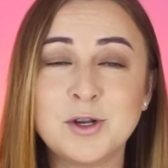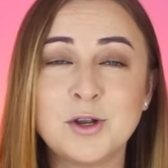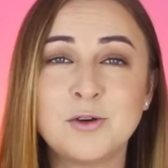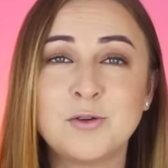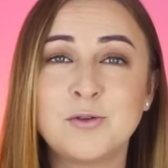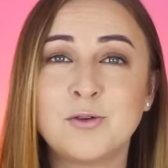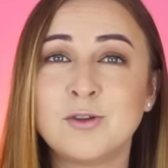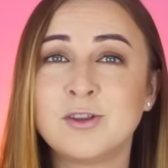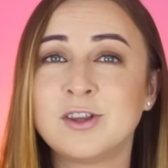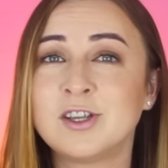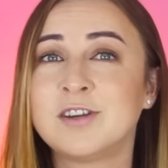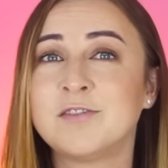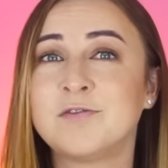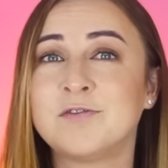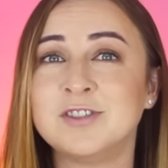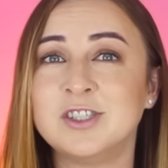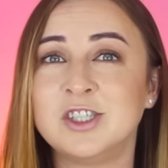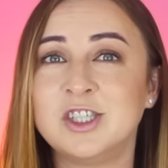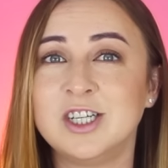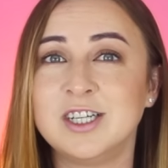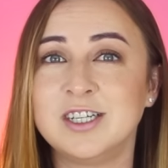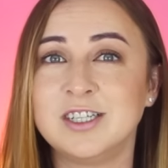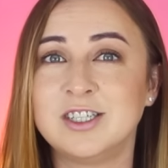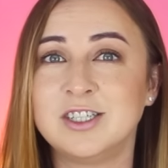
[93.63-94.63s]
we know all the different
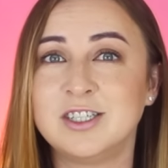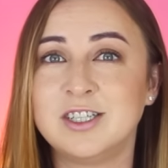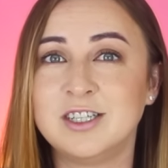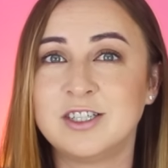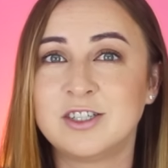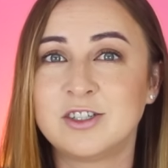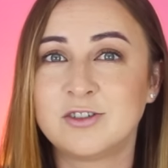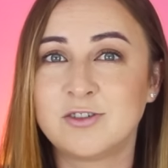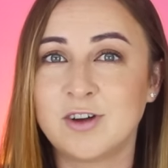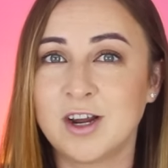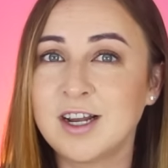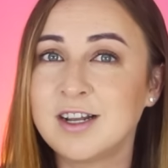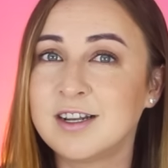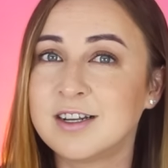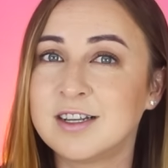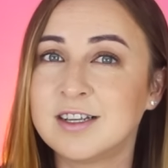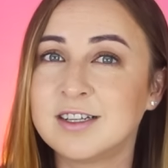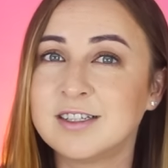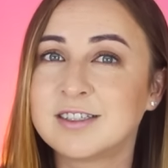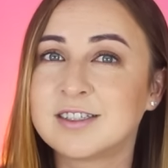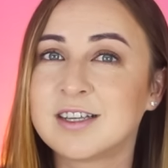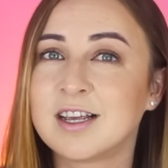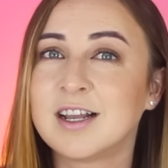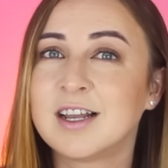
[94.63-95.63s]
GHD
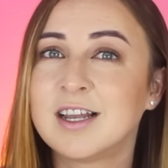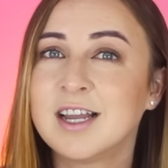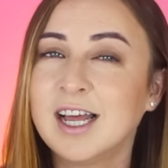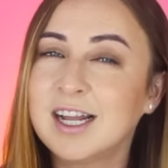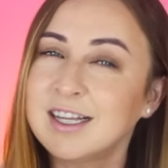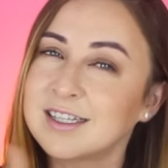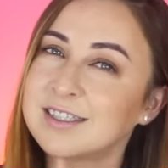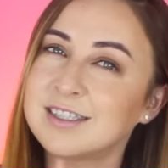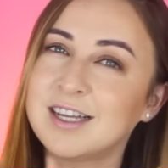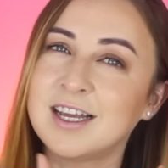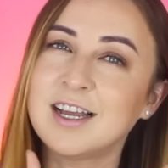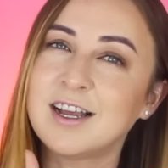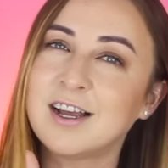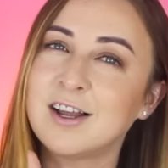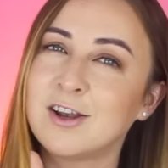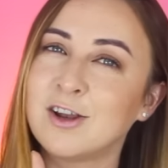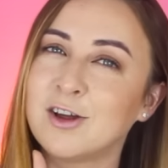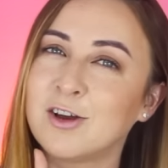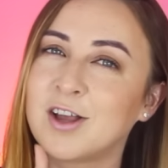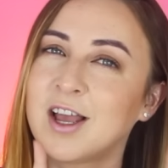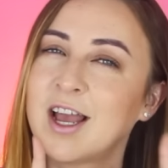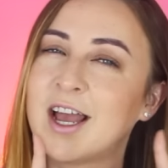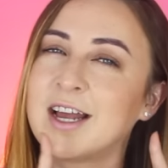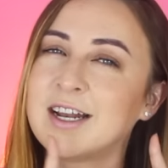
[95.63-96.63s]
straighteners, let's take a
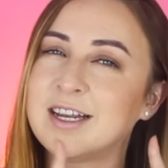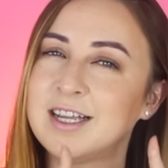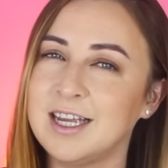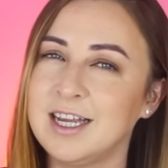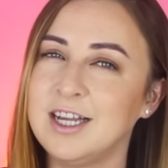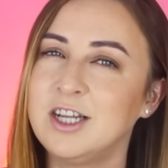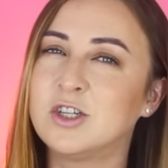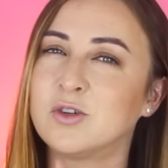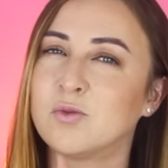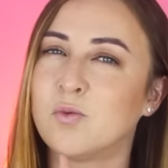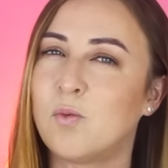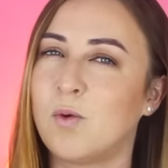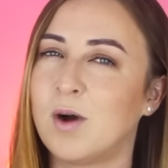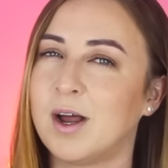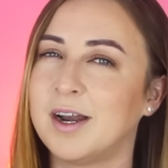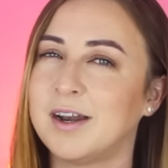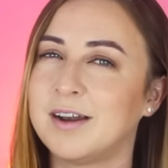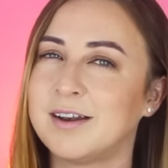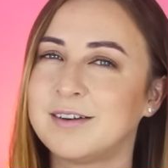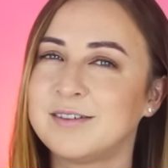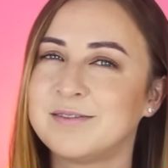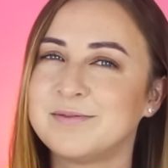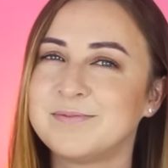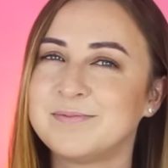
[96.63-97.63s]
look at each one.